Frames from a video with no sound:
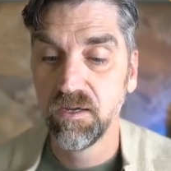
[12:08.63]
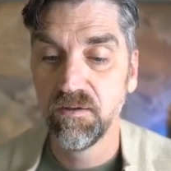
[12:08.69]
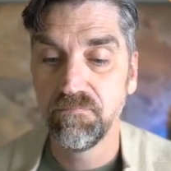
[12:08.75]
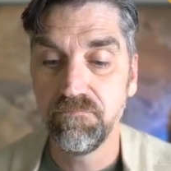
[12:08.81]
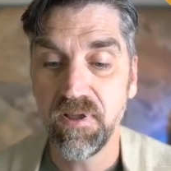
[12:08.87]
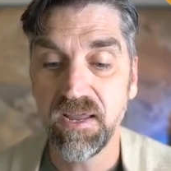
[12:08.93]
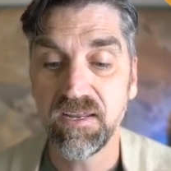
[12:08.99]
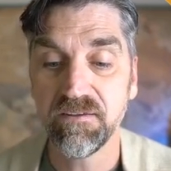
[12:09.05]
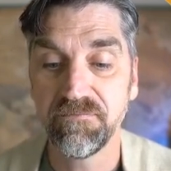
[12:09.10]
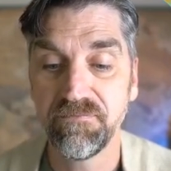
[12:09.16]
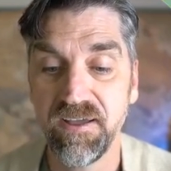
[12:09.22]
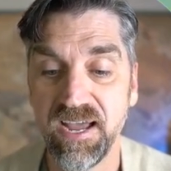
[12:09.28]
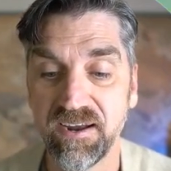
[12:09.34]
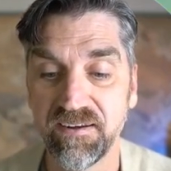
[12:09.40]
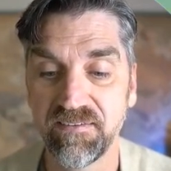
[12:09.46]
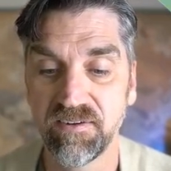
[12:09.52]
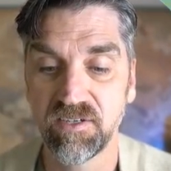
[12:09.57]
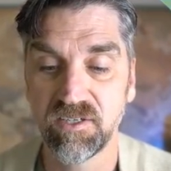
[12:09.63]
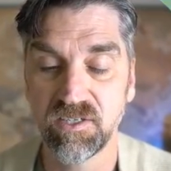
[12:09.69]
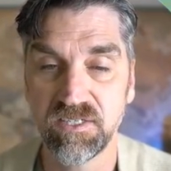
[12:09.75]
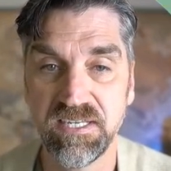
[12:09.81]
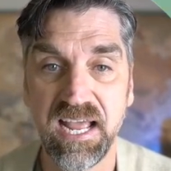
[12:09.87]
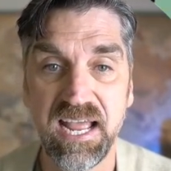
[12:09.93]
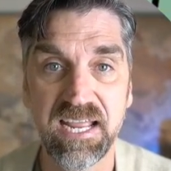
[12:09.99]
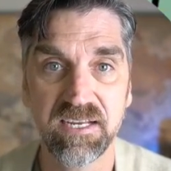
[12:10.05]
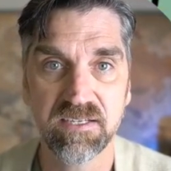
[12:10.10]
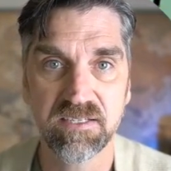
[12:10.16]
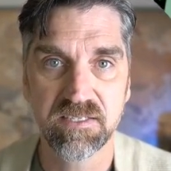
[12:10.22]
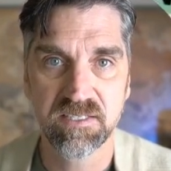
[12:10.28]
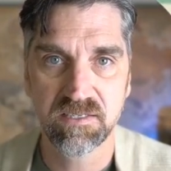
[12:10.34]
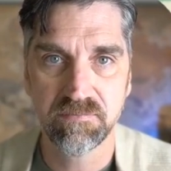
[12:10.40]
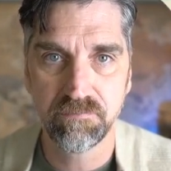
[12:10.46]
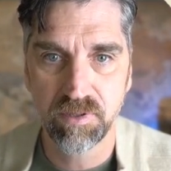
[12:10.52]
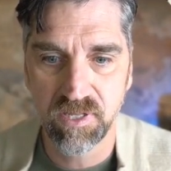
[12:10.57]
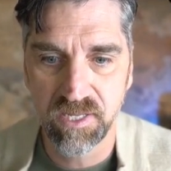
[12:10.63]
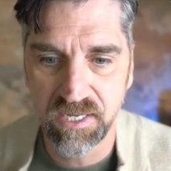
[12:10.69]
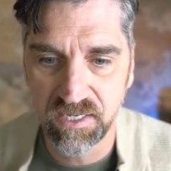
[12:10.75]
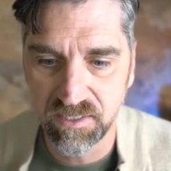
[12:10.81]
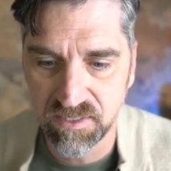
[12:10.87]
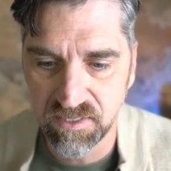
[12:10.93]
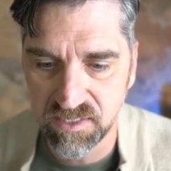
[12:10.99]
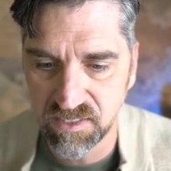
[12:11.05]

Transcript: manufacture tanks and planes.